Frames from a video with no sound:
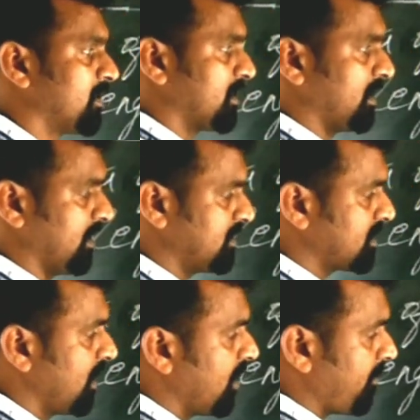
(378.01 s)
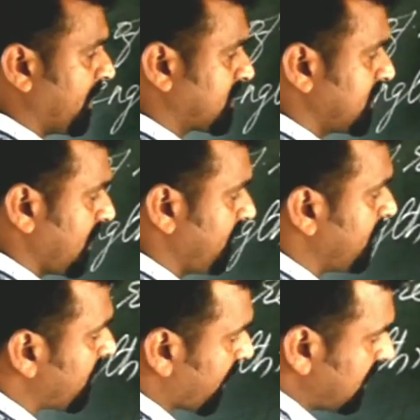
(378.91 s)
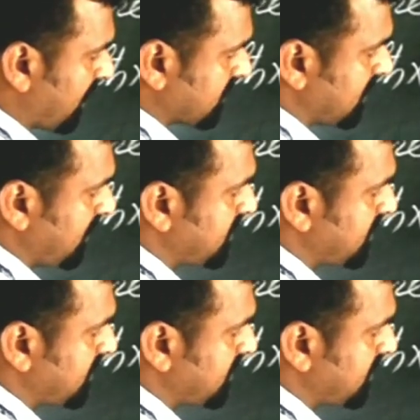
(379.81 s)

That is, first term we will write as it